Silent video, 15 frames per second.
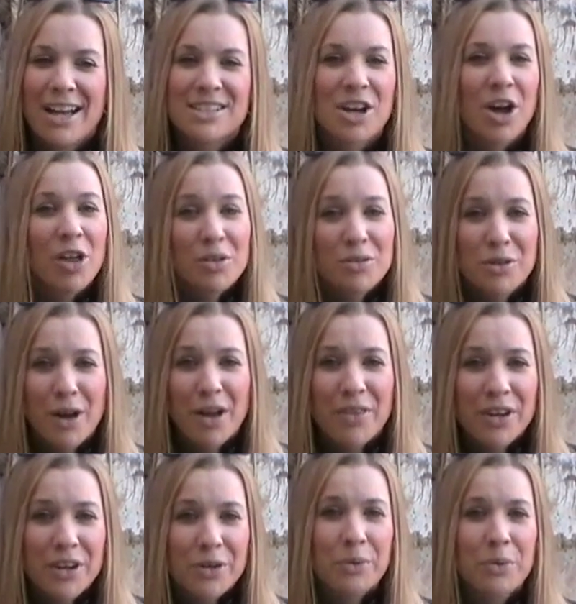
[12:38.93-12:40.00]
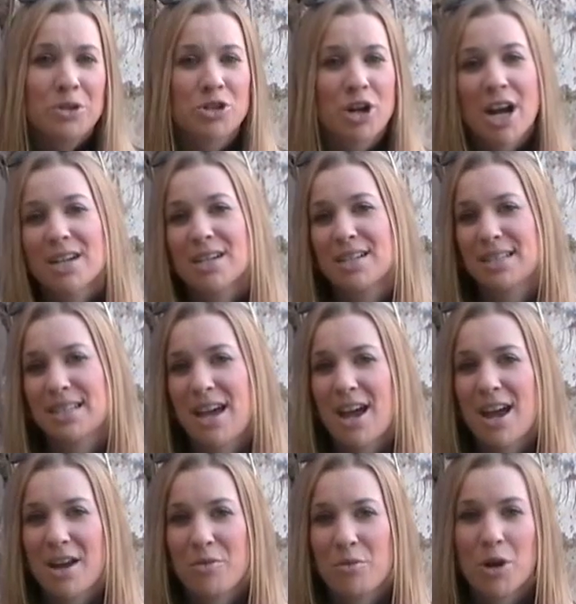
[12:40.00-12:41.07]
to all of you out there who are trying to
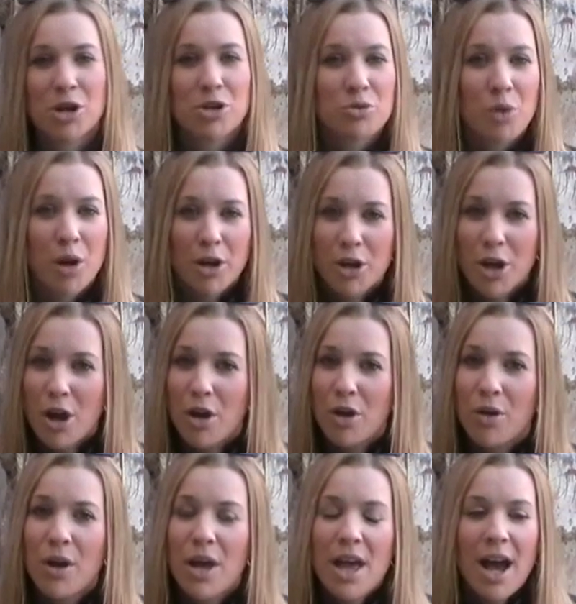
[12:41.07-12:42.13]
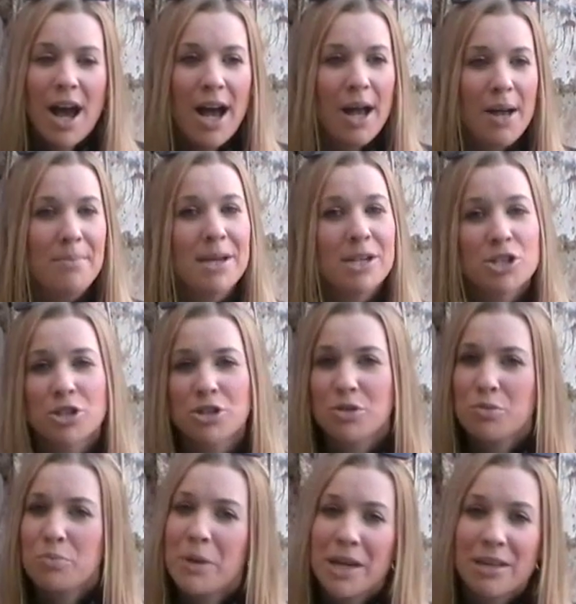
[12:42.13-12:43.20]
decide where you want to go, make sure
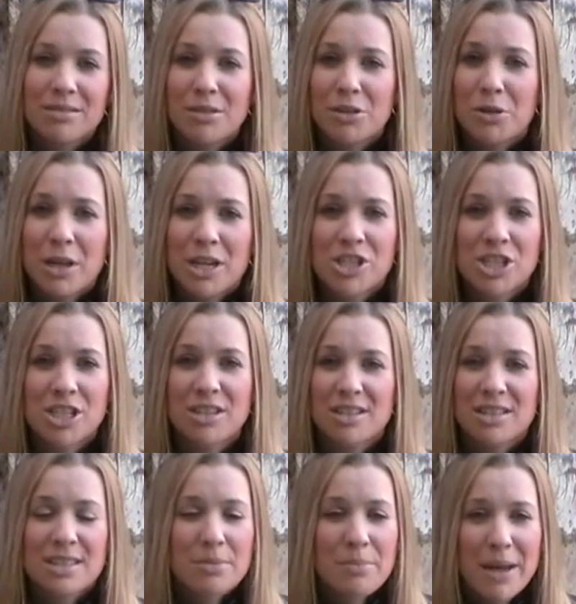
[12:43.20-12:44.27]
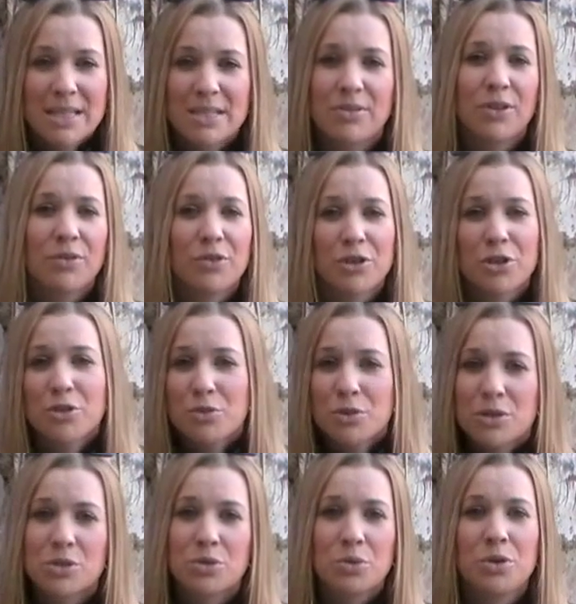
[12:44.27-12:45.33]
you pick the location that's the best fit for you and
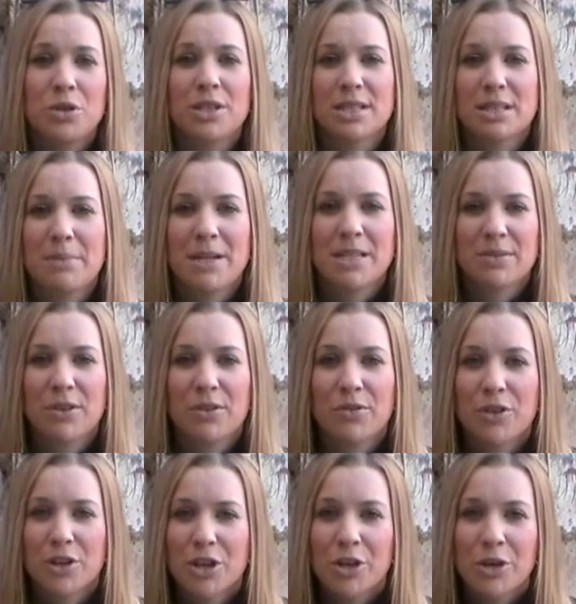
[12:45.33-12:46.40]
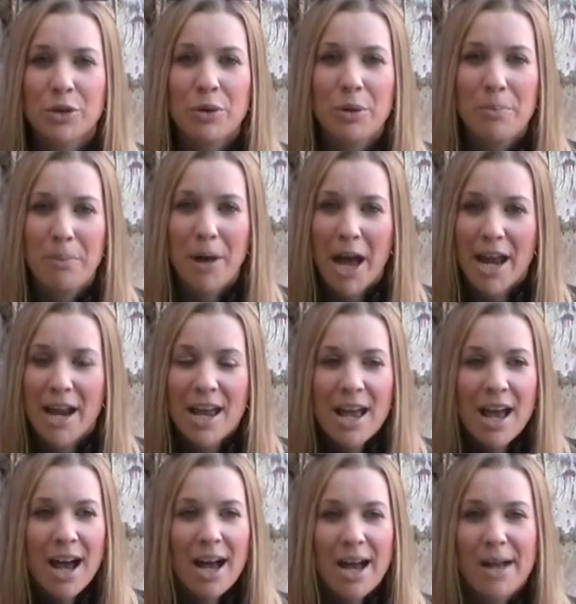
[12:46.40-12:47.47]
the school that's the best fit for you. But
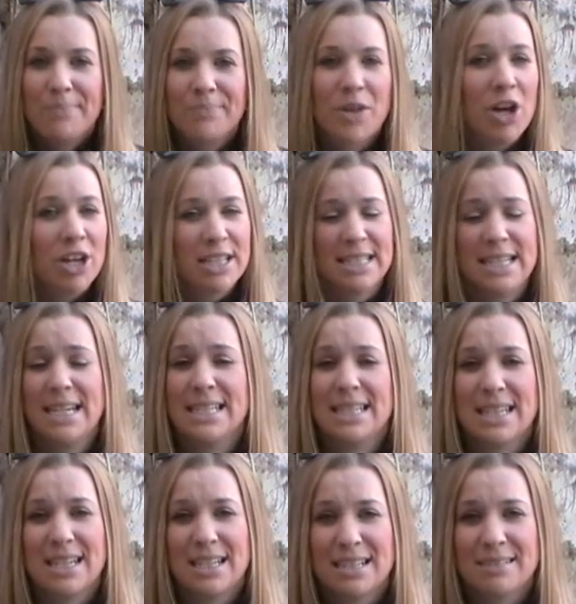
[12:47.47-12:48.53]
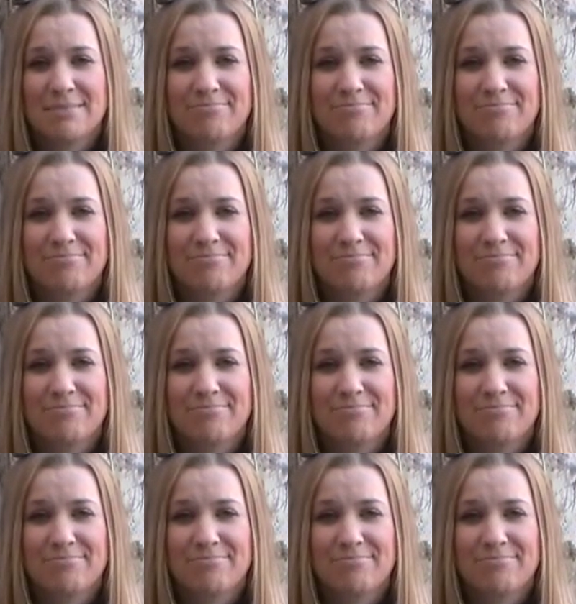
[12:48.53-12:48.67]
all I can say is that